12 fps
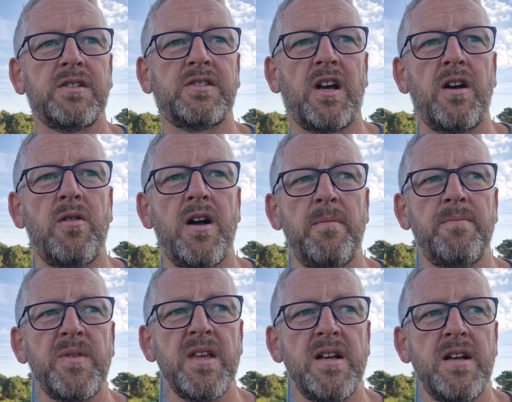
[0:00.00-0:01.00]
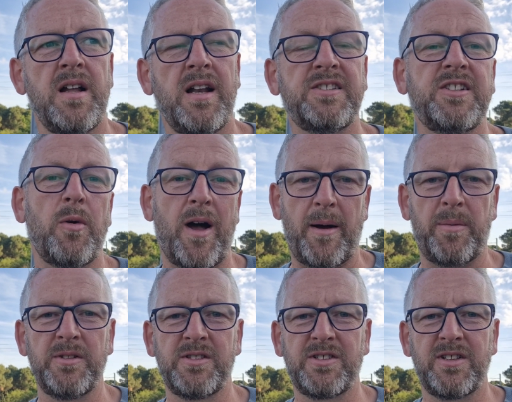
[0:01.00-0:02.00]
So let's see what
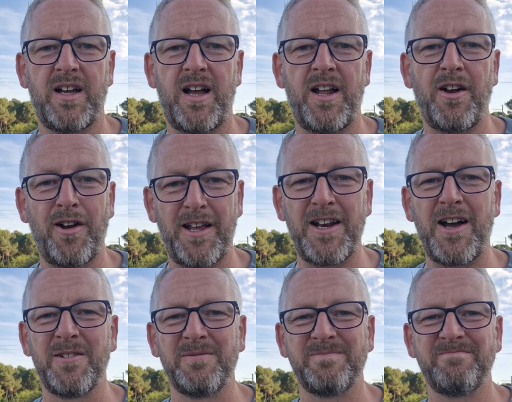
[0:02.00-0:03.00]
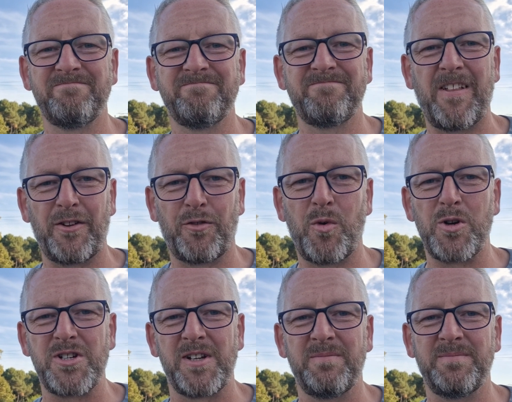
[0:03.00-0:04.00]
happens, and I'll let you know. Thanks for
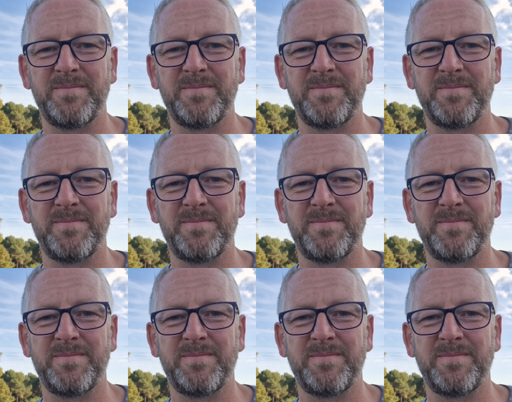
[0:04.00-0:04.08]
watching.